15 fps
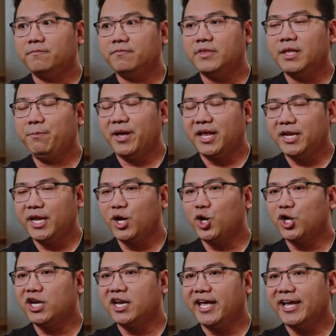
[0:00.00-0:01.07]
depending
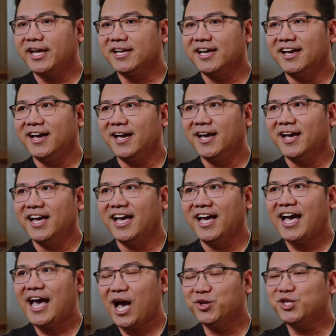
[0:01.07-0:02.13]
on like
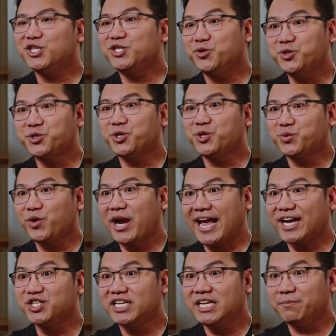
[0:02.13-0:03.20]
how the sutures were
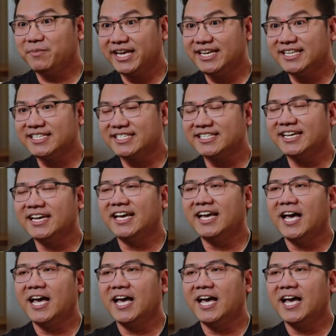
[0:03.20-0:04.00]
actually placed